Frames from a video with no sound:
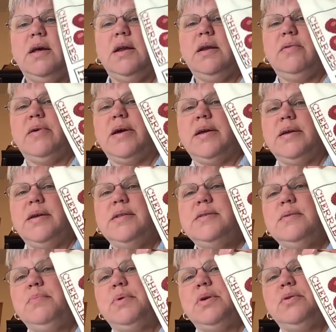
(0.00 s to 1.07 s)
Anyway, it's
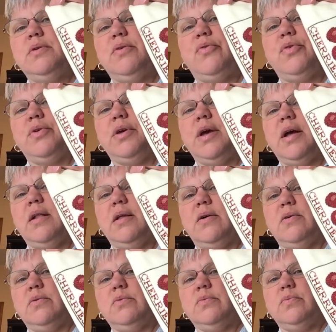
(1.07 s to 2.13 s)
a beautiful
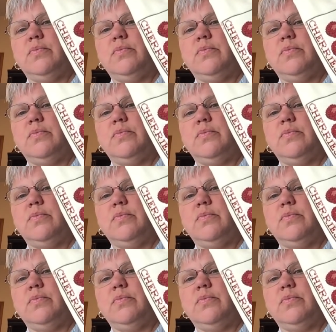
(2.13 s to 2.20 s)
yellow.